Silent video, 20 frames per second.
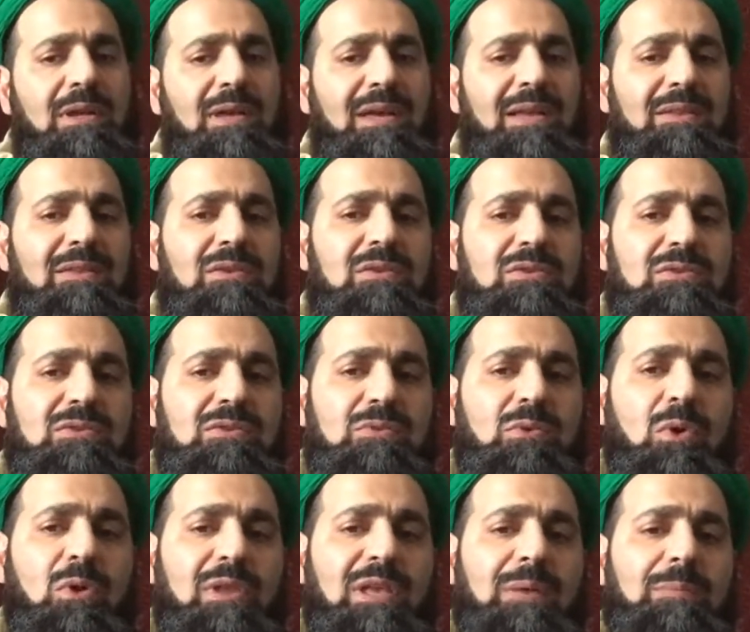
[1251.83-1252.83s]
and there's a
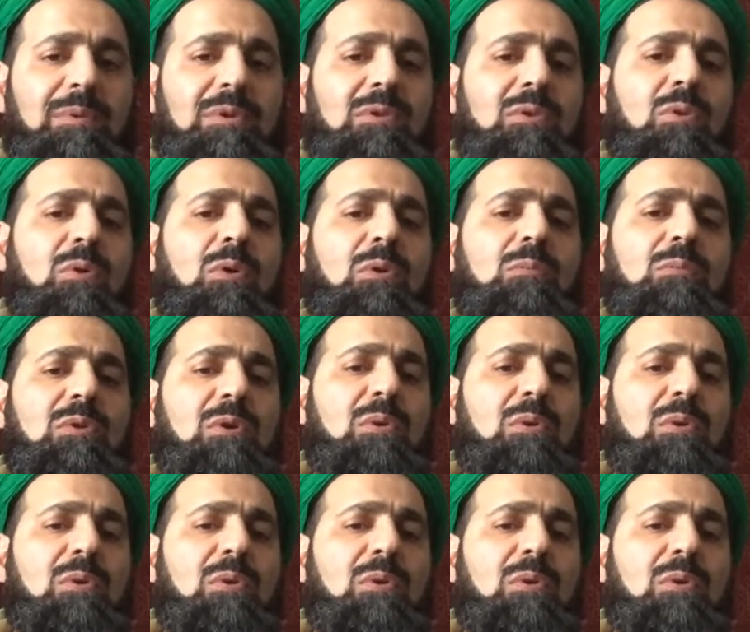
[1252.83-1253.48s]
whole campaign they call them the